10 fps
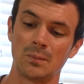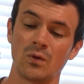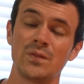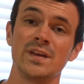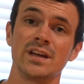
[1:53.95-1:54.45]

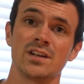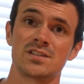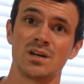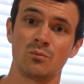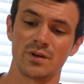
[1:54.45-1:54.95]
One thing it does
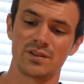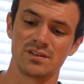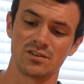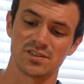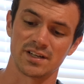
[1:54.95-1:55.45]
come with
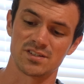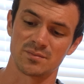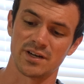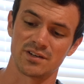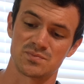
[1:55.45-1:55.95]
looks like some
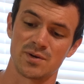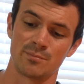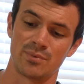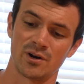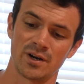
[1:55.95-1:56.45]
kind of spare
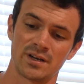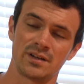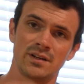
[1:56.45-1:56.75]
part.